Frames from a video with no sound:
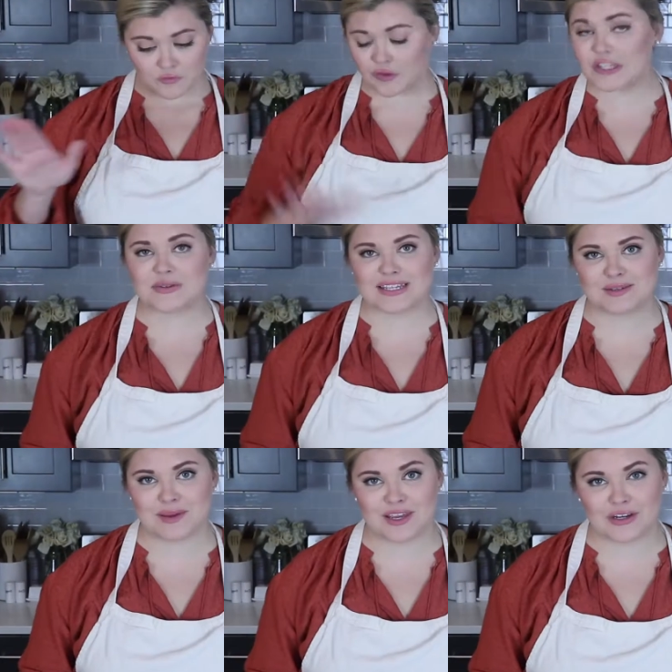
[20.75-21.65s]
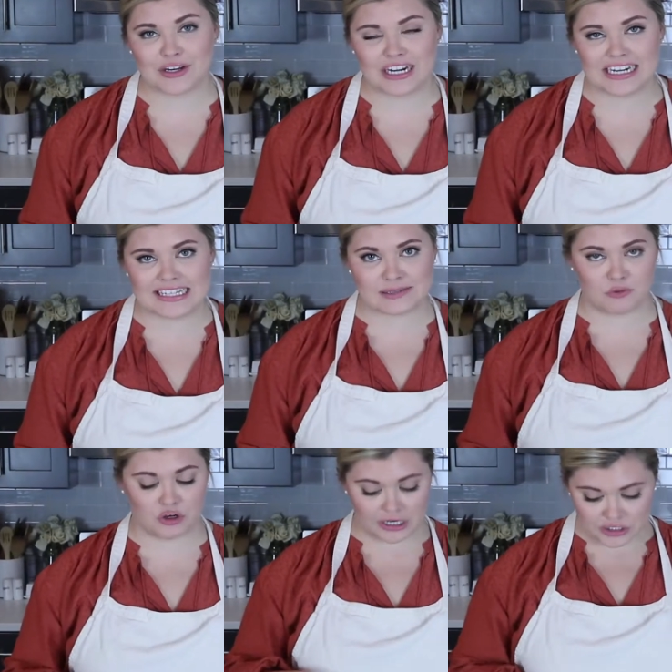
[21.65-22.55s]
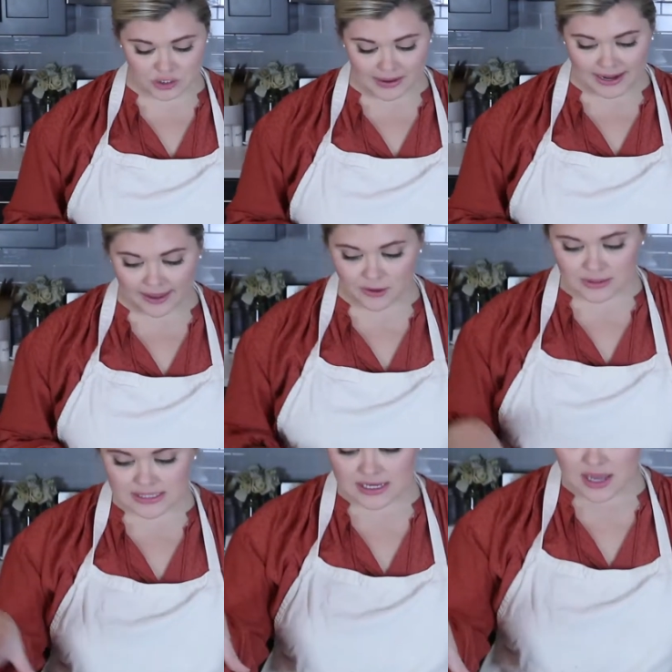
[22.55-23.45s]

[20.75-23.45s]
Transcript: For this recipe, you're gonna need some crushed tomatoes,